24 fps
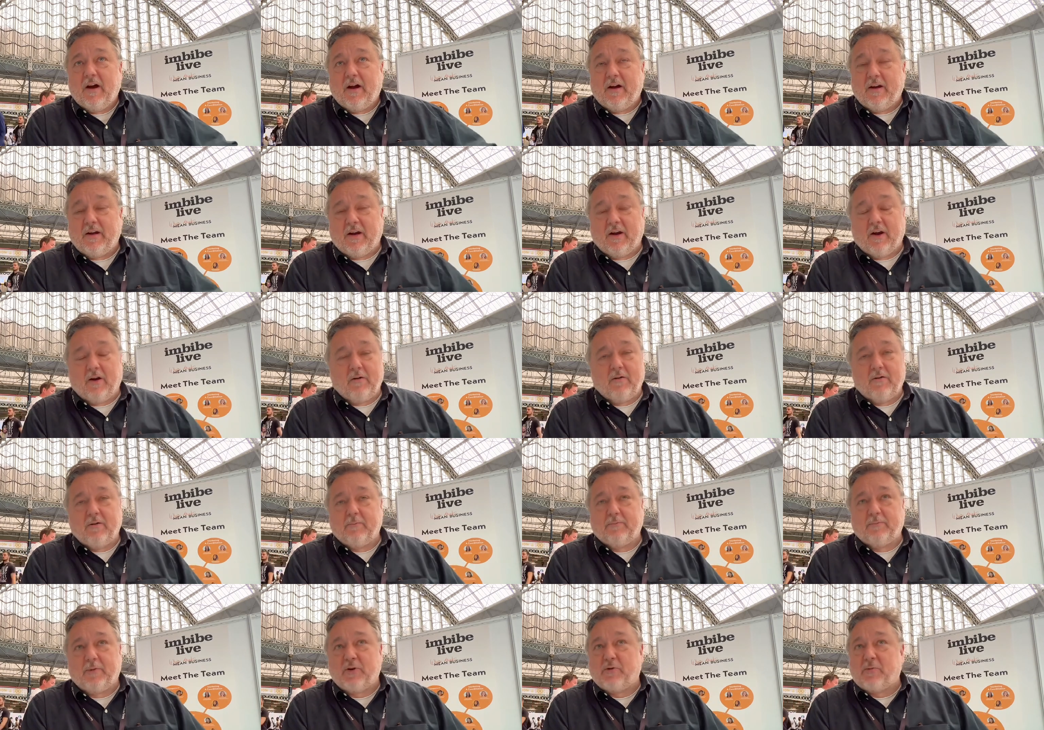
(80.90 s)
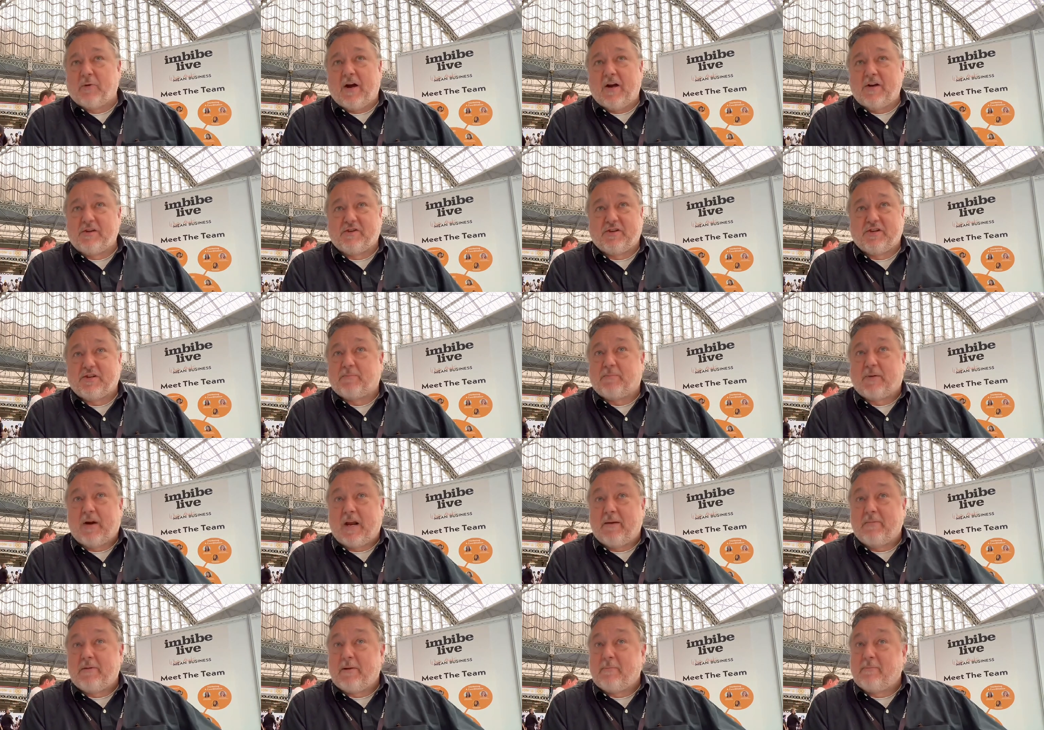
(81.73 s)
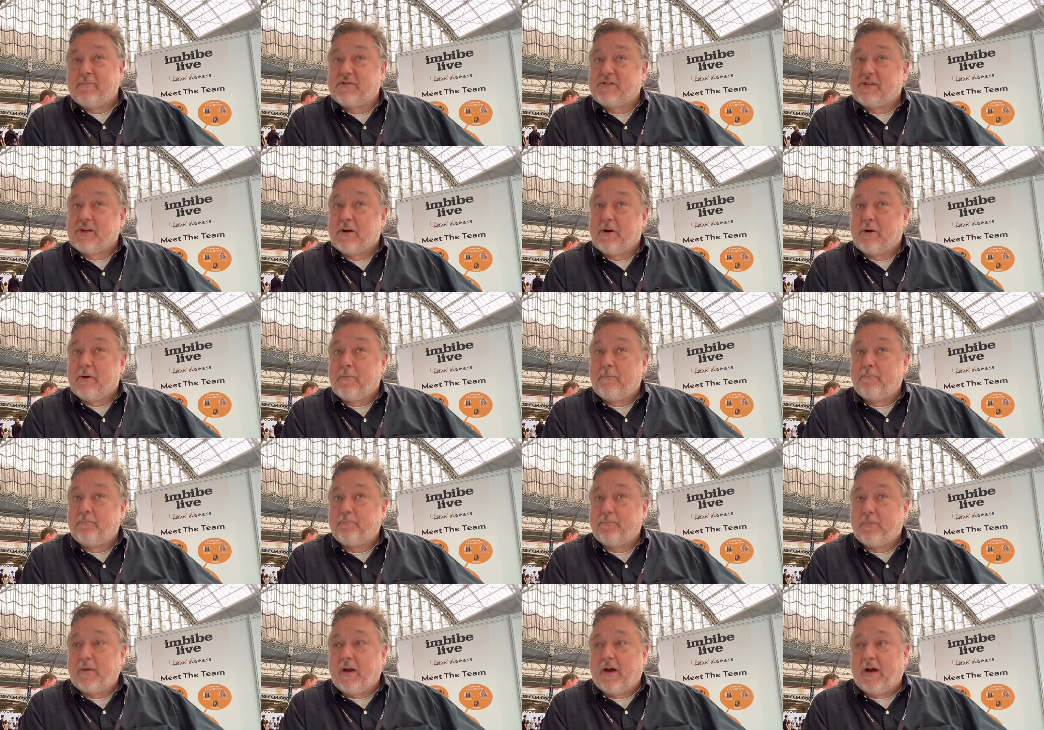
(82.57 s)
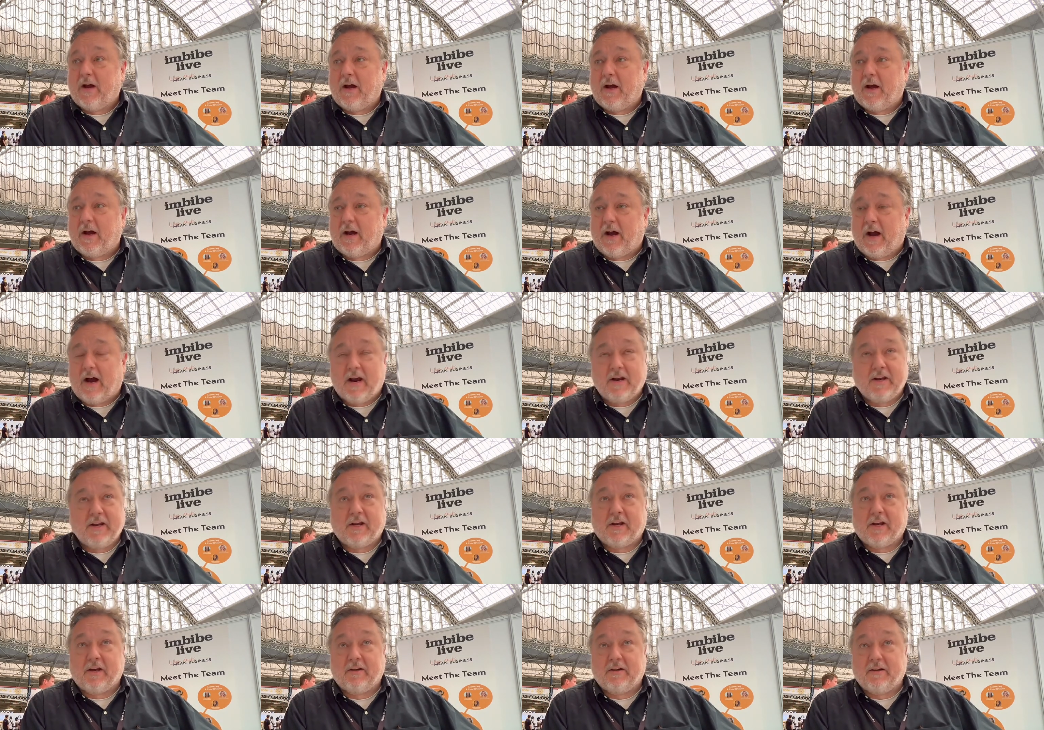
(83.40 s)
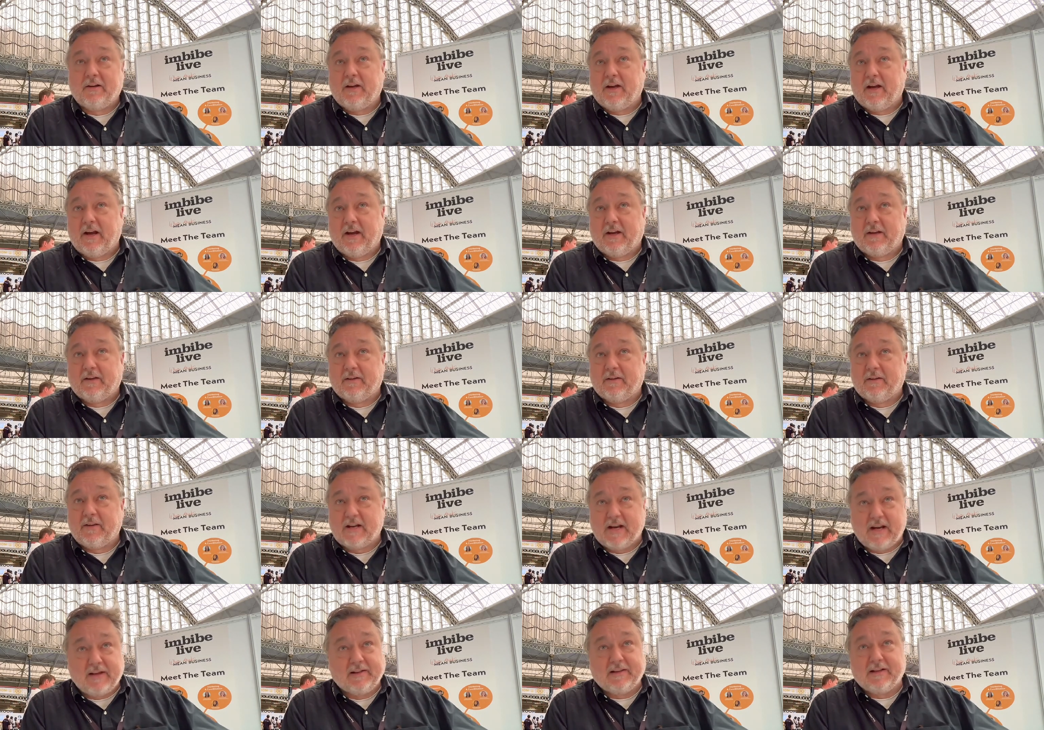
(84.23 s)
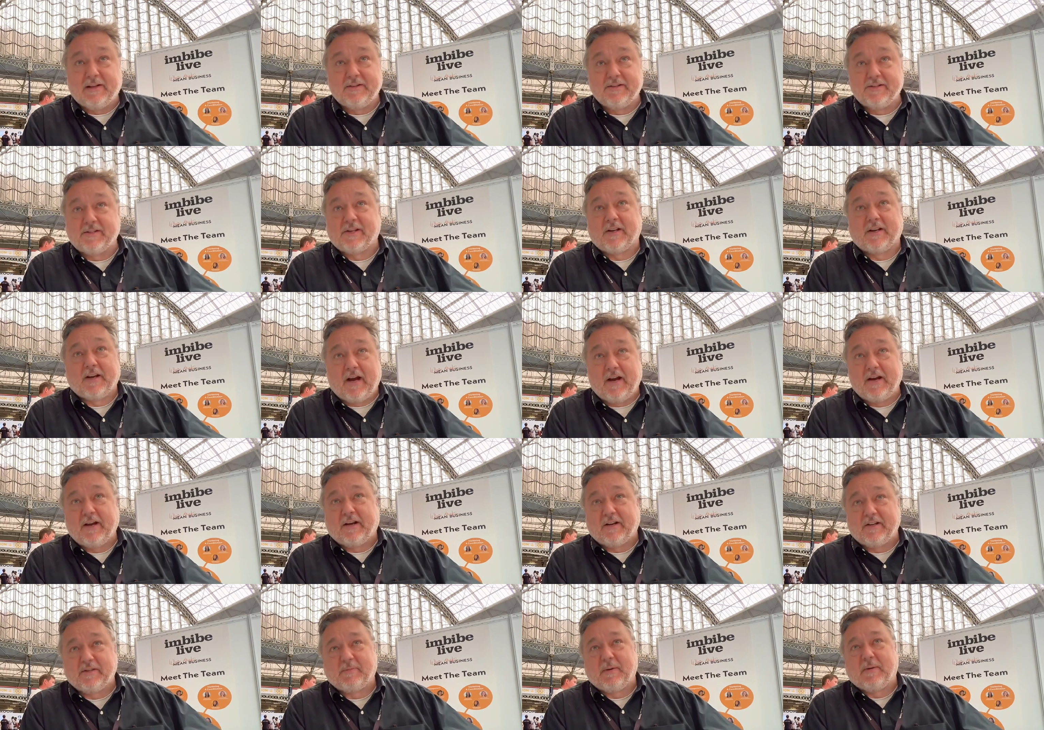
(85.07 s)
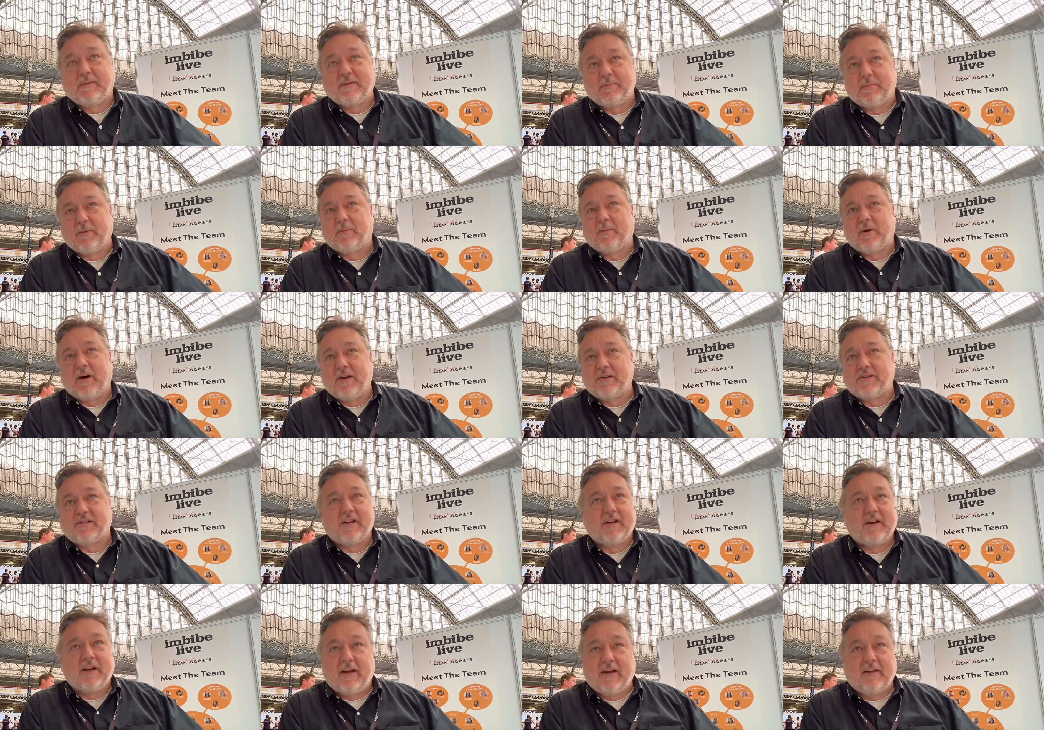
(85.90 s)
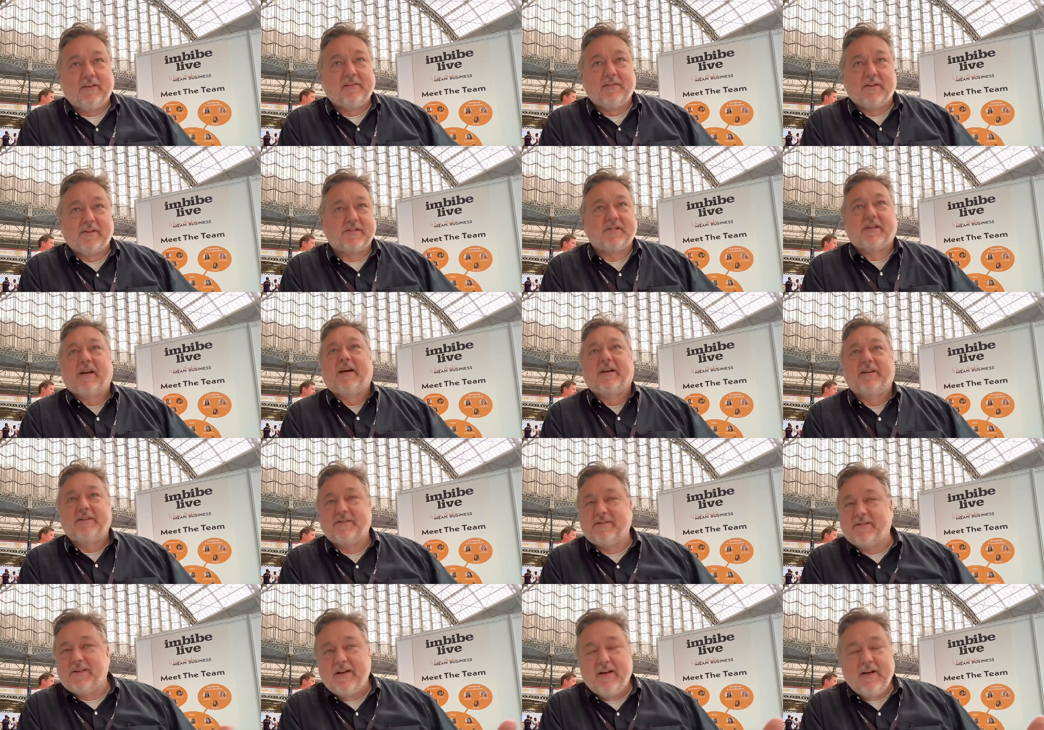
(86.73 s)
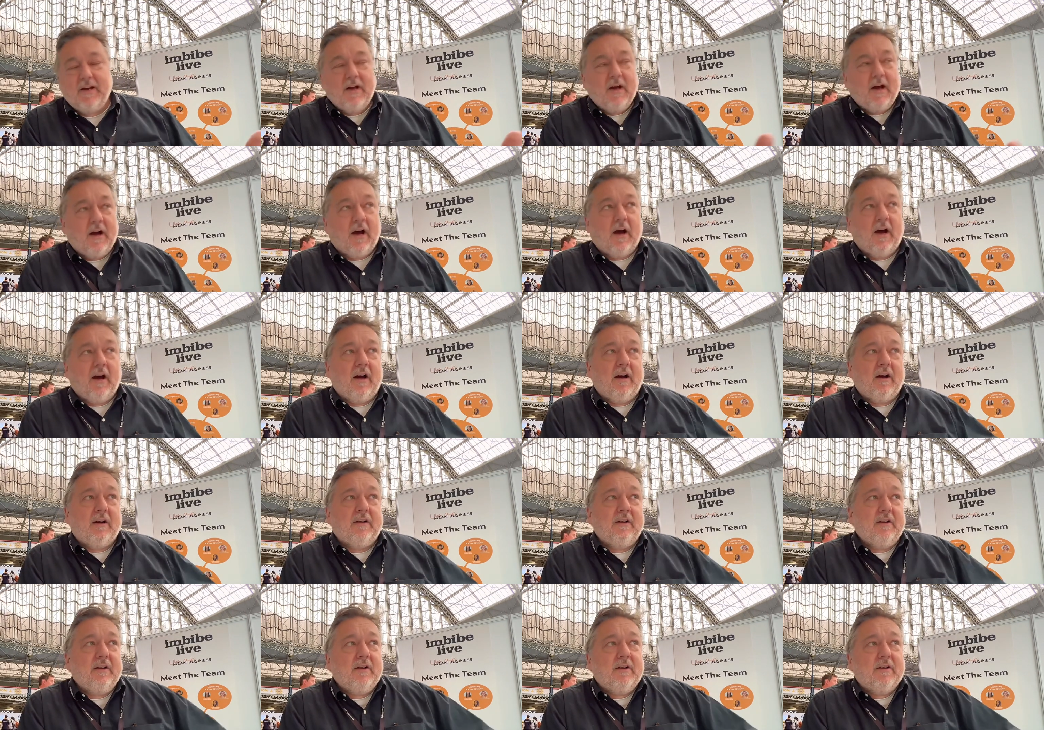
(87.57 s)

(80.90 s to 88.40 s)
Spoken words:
you know, Budweiser is premium to Heineken in the Netherlands, and Heineken is premium to Budweiser in the States. Yeah.